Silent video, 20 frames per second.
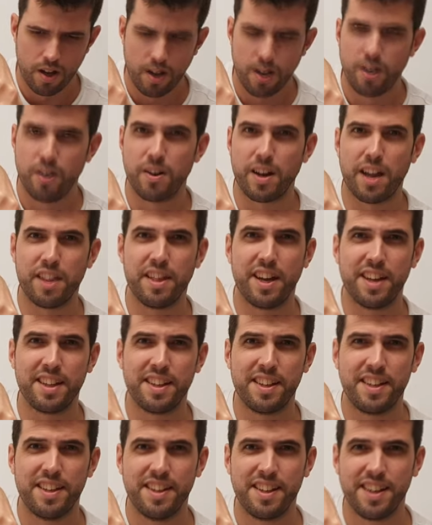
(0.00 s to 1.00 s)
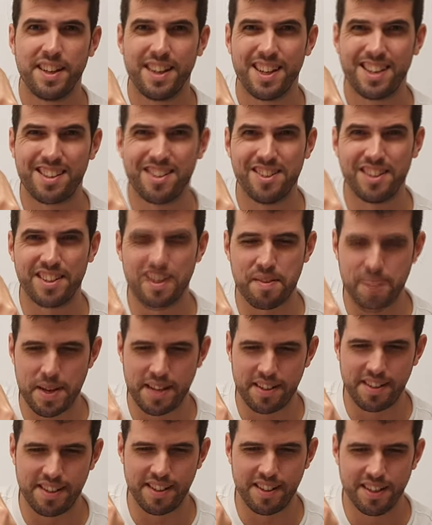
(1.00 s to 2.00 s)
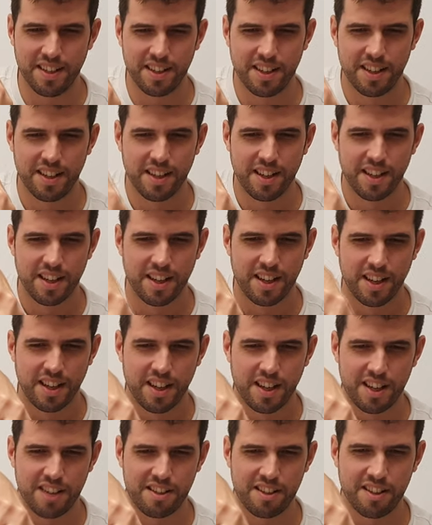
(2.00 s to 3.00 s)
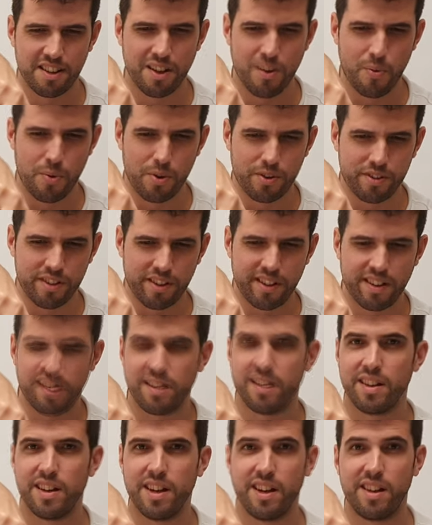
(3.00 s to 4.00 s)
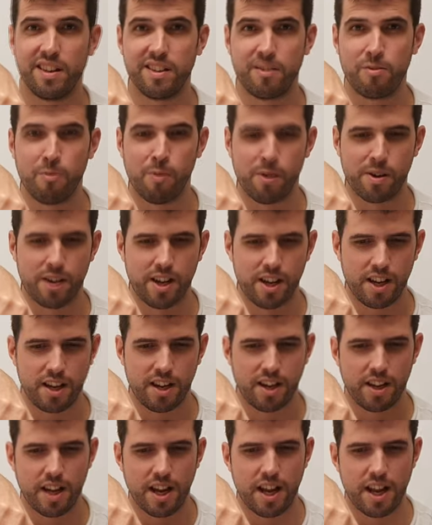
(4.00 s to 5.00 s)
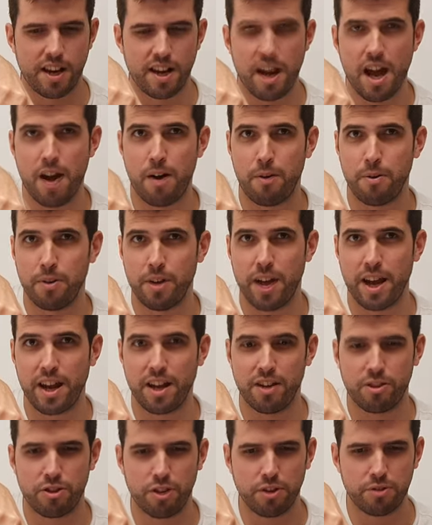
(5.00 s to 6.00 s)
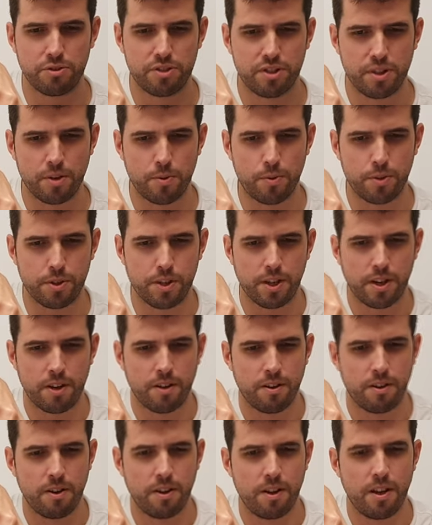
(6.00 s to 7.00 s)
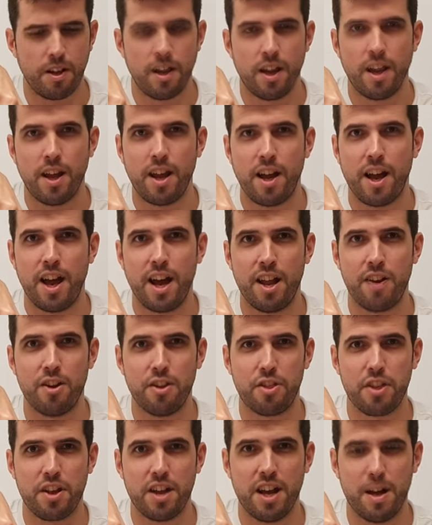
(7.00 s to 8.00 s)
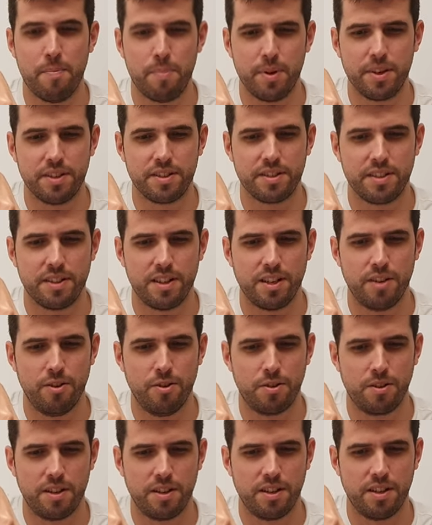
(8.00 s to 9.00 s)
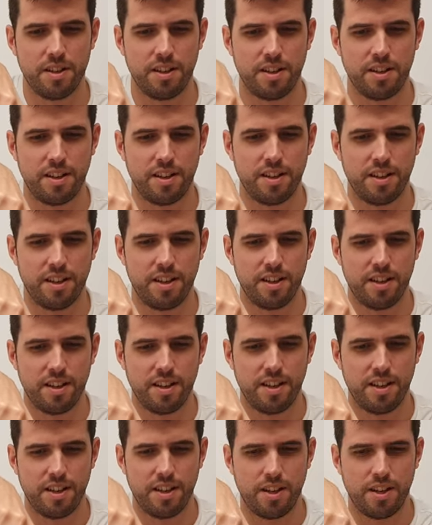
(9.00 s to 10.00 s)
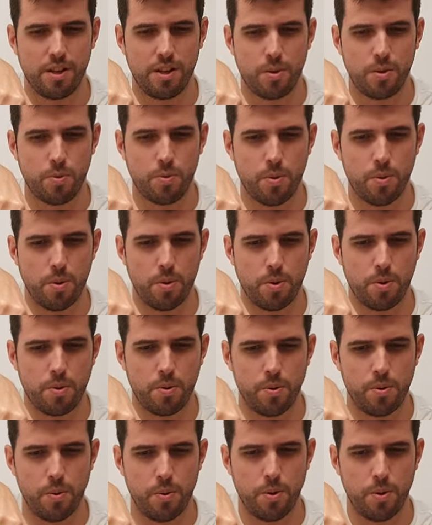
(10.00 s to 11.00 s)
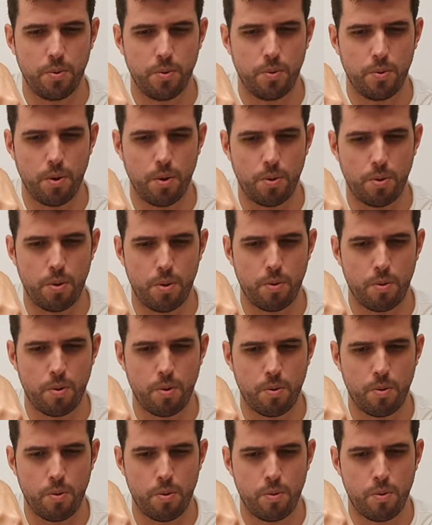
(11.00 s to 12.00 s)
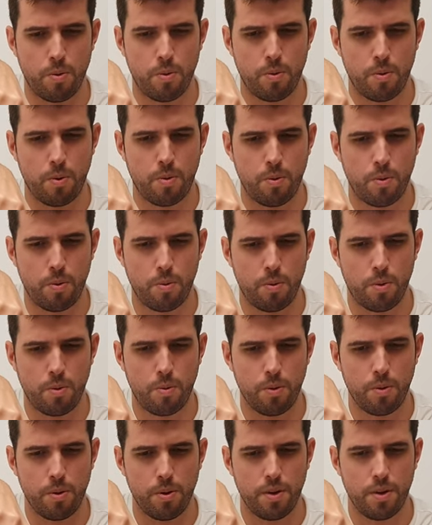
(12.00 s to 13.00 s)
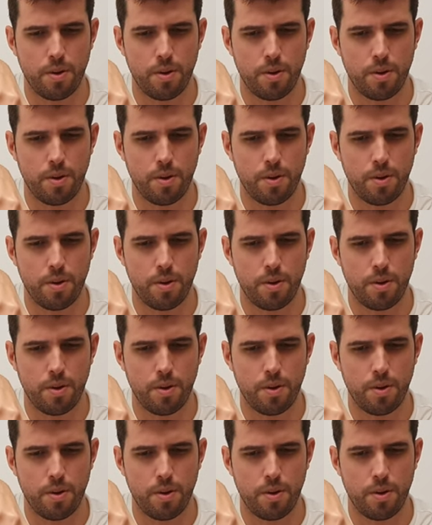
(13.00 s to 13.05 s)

Look at that. It's not amazing? It's in the water and it's working. And now I can touch the water and nothing happens. Look. Whoa, whoa, whoa, whoa, whoa, whoa, whoa, whoa.